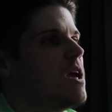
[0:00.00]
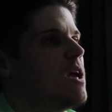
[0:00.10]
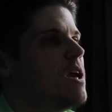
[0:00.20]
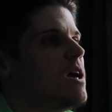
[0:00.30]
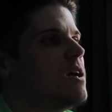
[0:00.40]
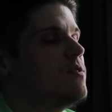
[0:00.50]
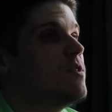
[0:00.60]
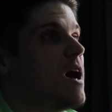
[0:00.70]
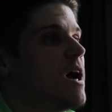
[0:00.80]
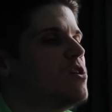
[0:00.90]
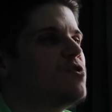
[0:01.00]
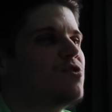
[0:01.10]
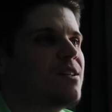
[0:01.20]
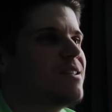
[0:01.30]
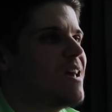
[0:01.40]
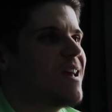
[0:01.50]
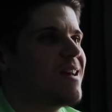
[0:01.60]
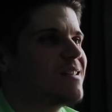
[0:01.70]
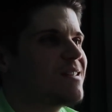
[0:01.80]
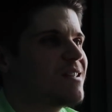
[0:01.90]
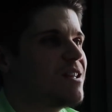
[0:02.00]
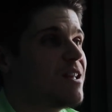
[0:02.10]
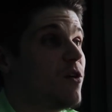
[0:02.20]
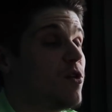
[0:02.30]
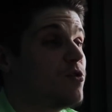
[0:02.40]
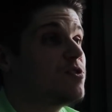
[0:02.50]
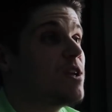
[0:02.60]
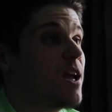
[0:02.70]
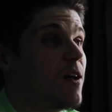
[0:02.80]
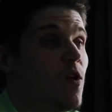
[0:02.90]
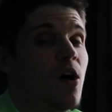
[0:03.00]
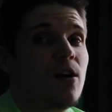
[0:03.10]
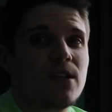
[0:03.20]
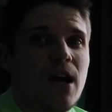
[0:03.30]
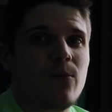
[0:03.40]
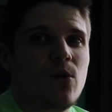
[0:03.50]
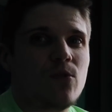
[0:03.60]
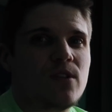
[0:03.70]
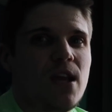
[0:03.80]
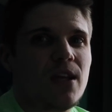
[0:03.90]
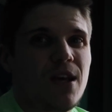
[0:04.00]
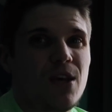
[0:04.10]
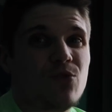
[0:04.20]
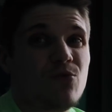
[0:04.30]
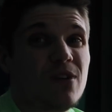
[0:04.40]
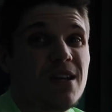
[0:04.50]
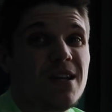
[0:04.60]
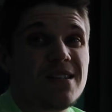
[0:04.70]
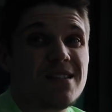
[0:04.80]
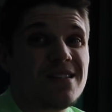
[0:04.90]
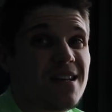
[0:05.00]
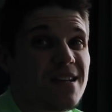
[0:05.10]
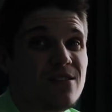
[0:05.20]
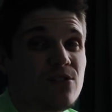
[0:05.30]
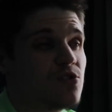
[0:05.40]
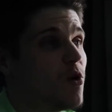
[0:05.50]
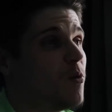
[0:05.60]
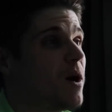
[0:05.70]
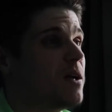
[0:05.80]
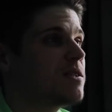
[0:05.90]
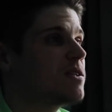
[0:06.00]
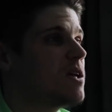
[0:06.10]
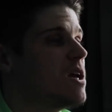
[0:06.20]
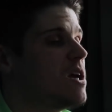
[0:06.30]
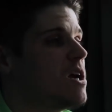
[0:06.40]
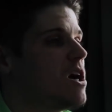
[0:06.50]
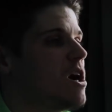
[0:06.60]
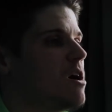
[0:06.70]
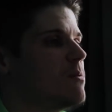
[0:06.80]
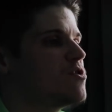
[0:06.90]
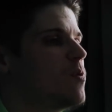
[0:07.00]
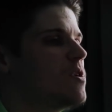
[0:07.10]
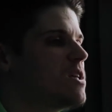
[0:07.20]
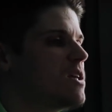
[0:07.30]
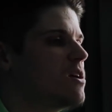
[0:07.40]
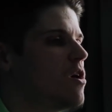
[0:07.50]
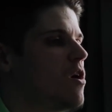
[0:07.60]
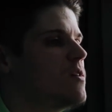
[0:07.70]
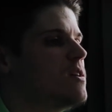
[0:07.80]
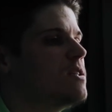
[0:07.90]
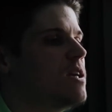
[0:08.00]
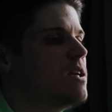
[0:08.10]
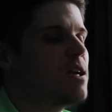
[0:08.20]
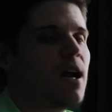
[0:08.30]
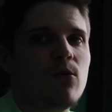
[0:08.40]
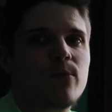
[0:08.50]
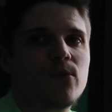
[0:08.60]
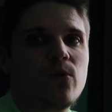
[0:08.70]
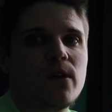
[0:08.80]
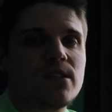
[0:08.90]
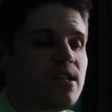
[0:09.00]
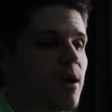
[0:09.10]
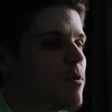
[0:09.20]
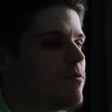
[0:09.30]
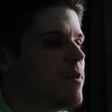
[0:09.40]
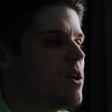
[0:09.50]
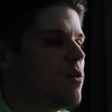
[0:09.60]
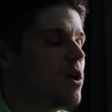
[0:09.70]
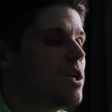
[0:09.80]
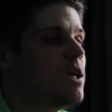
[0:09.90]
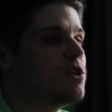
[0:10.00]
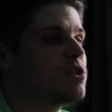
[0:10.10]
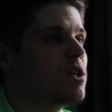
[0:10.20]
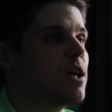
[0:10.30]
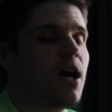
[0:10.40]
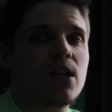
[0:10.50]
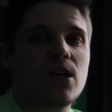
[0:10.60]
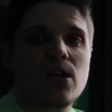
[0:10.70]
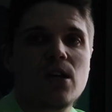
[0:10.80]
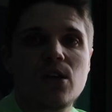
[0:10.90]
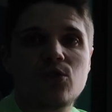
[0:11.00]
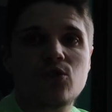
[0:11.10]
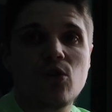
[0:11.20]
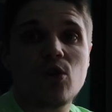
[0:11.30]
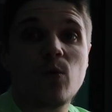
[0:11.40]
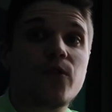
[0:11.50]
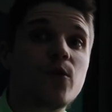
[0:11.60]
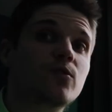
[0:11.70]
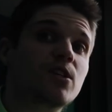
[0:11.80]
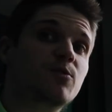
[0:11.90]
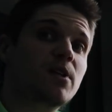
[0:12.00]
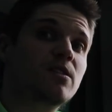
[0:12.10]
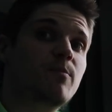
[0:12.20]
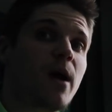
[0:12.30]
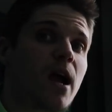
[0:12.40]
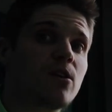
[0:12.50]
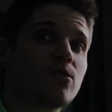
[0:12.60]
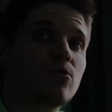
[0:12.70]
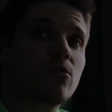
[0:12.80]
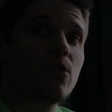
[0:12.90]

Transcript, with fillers: And that usually takes, now those take a long time. Those take like three to six or so months. Um, so once I get all these in, I will be doing a separate video on each to kind of show you what those expensive packers look